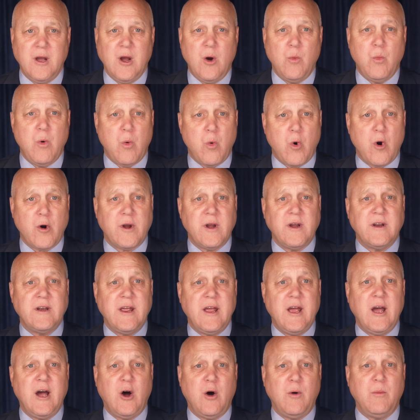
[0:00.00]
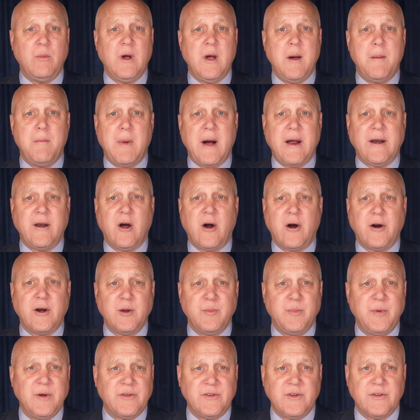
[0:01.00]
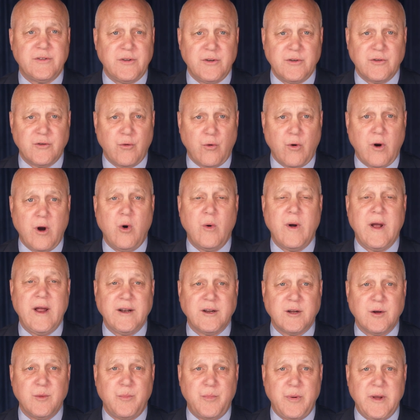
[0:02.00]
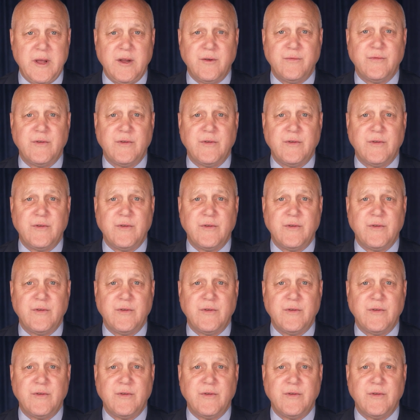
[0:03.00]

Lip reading: We're working to help minority businesses grow and compete